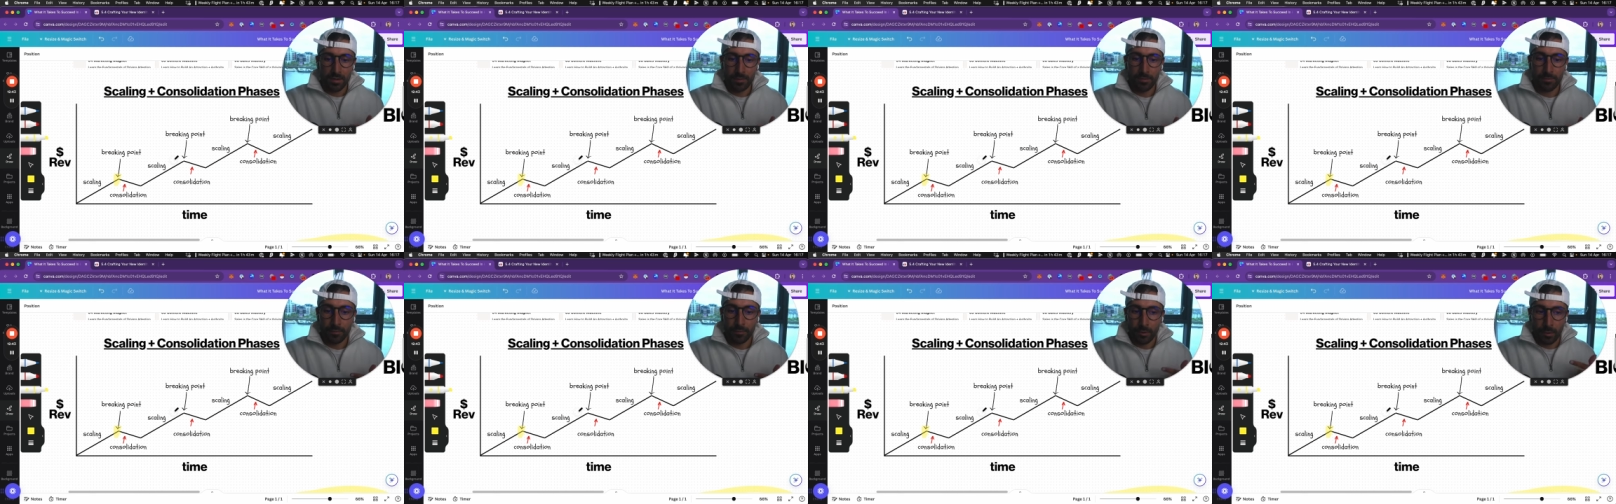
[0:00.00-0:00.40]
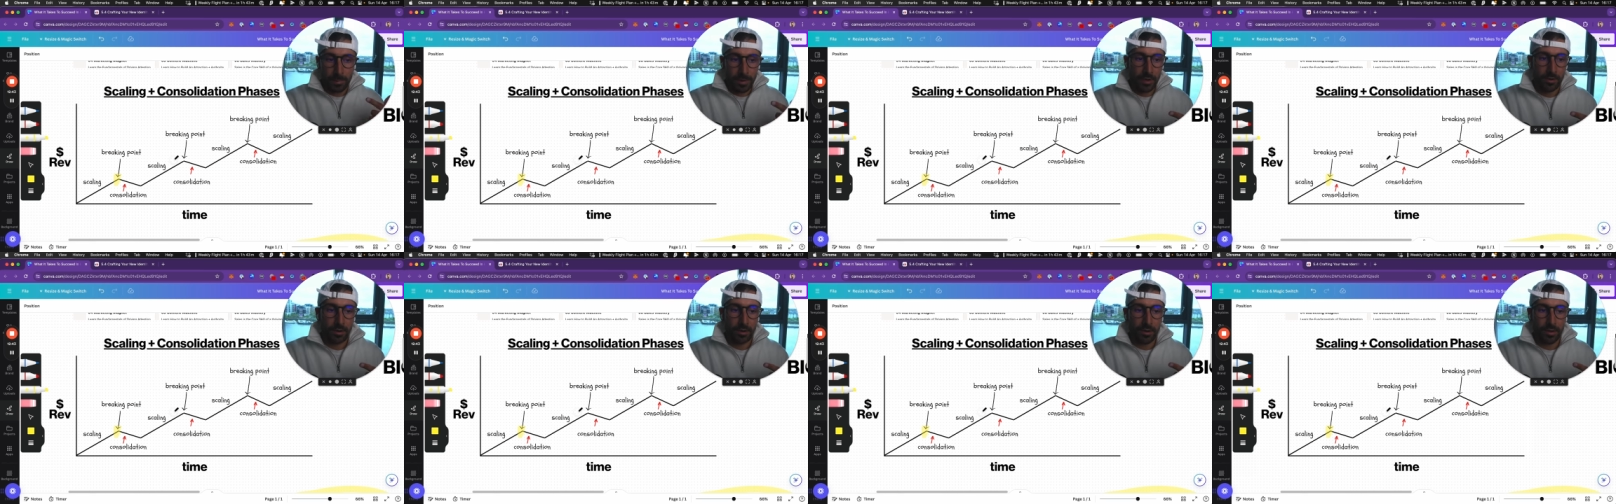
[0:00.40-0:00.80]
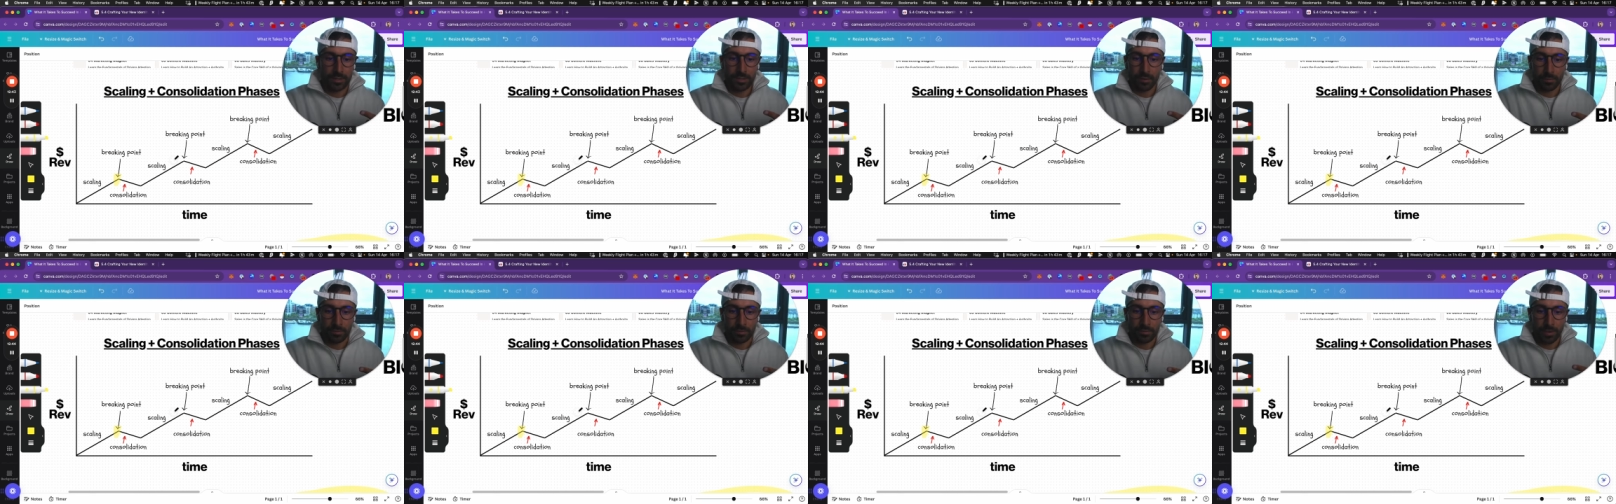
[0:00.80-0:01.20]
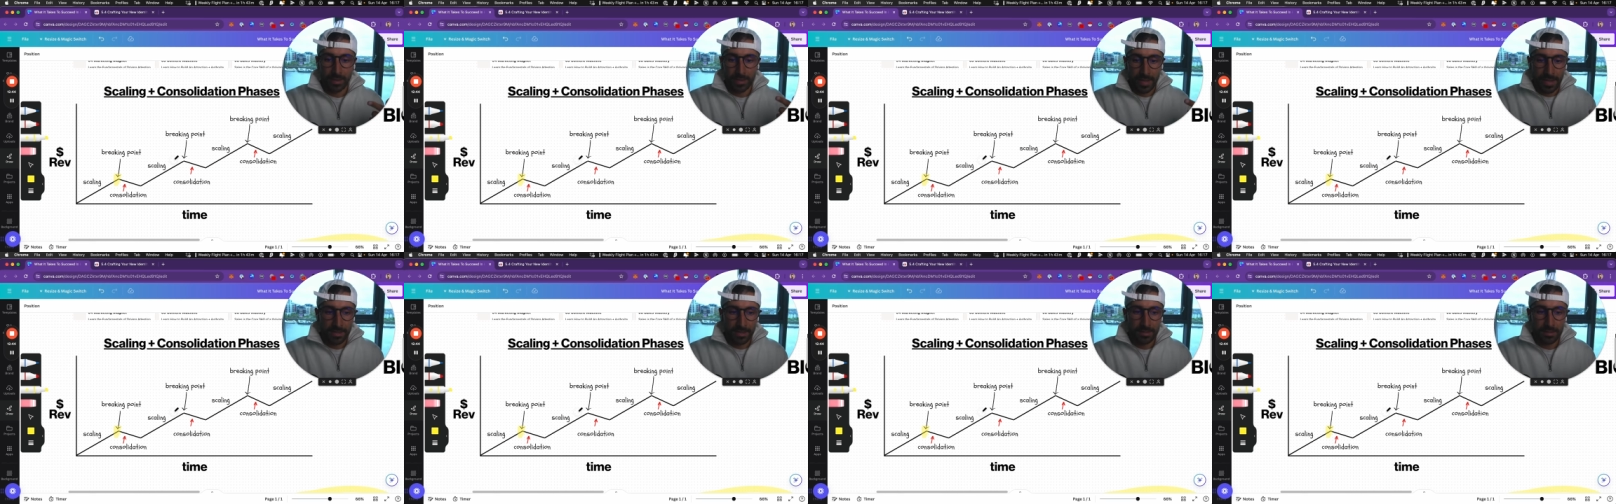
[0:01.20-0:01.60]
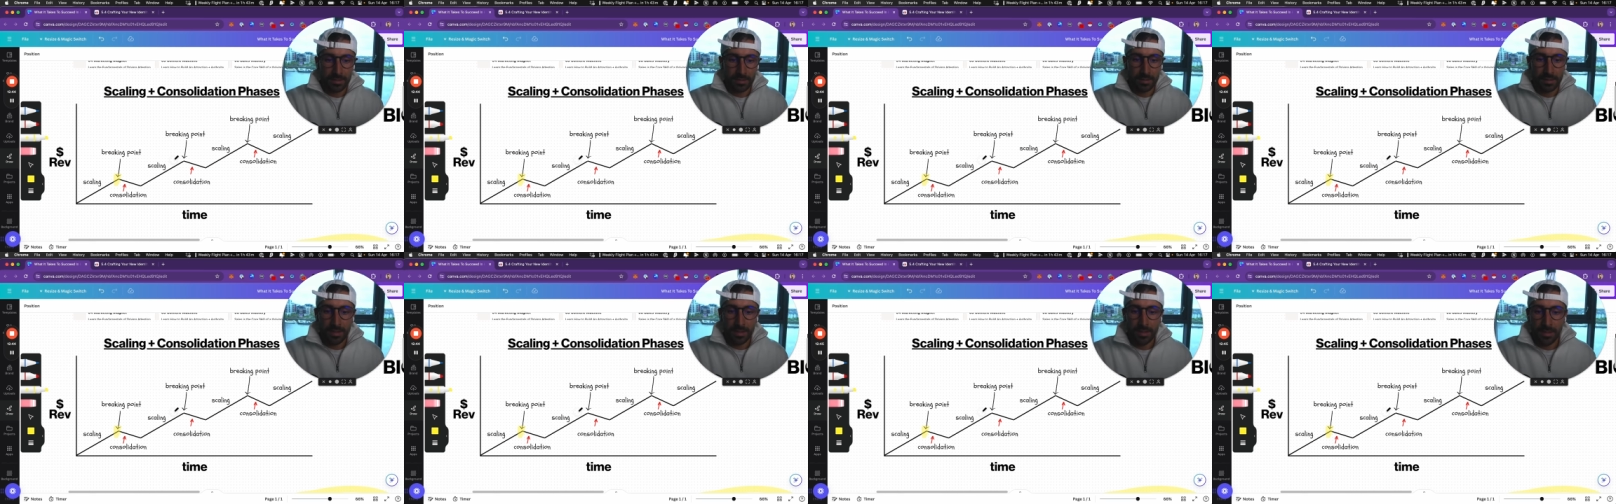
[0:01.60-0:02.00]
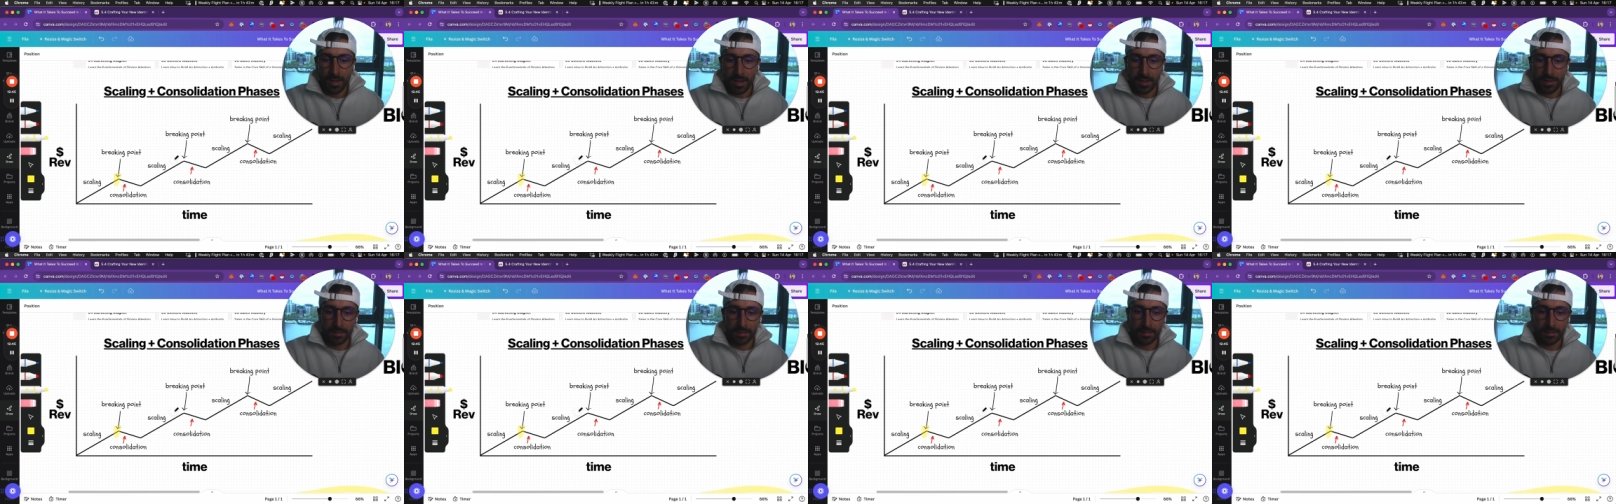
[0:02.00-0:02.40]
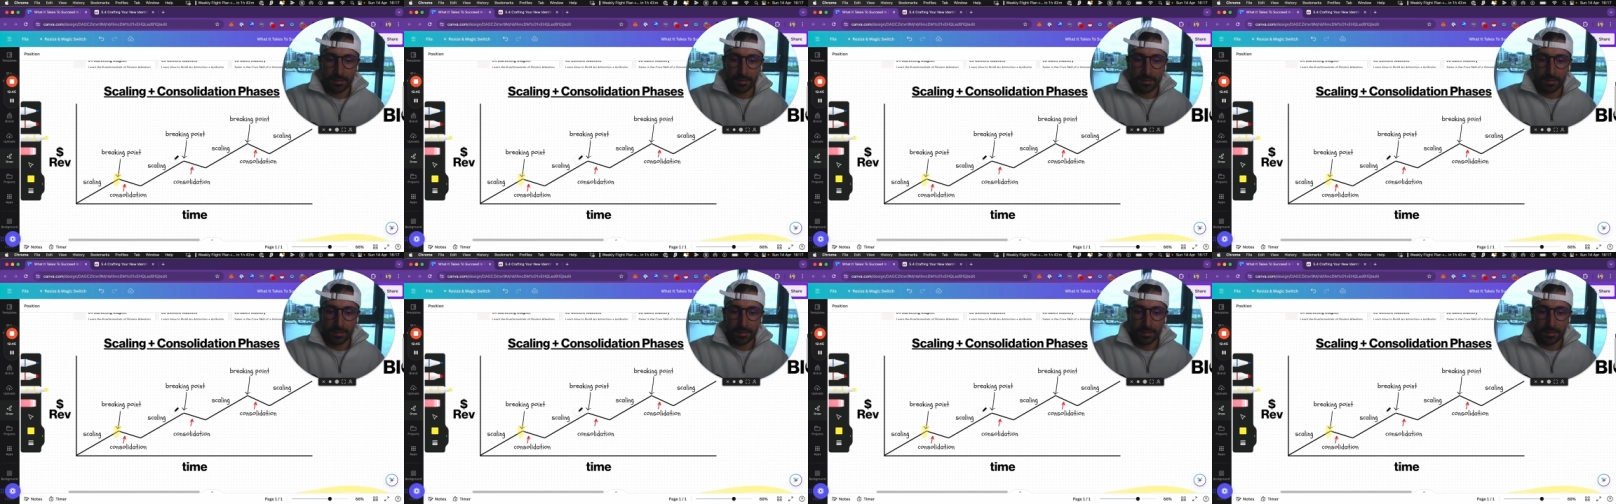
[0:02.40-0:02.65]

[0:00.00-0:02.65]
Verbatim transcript: For a period, I stopped running ads, and